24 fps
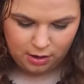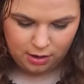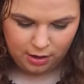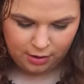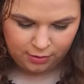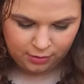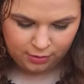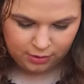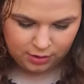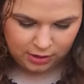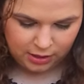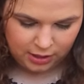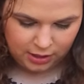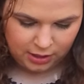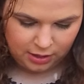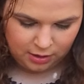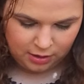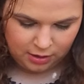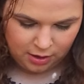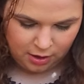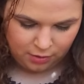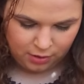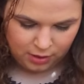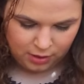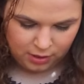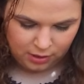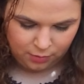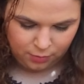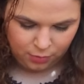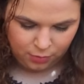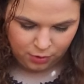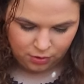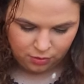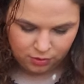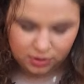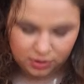I don't think. No, nothing
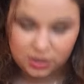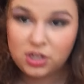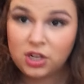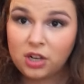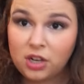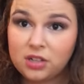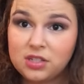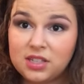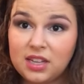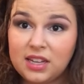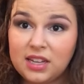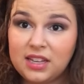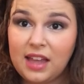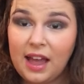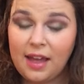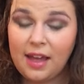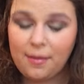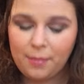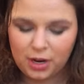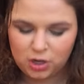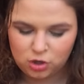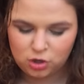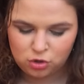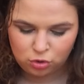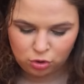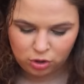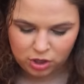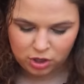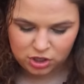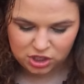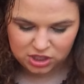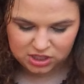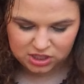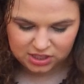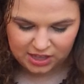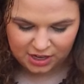broke. Did y'all see that? My drawer
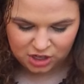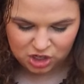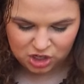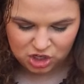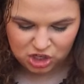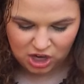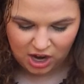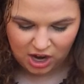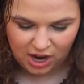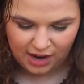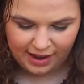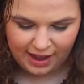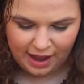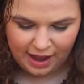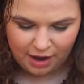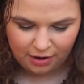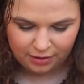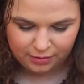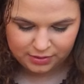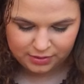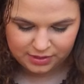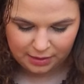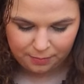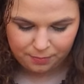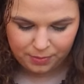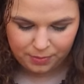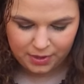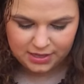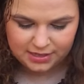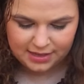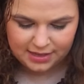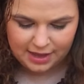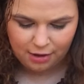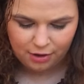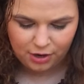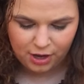just like shot out. It was like,
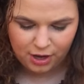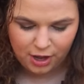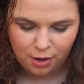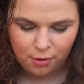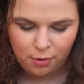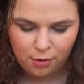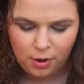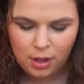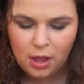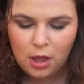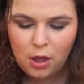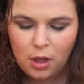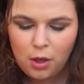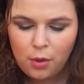peace out, yo.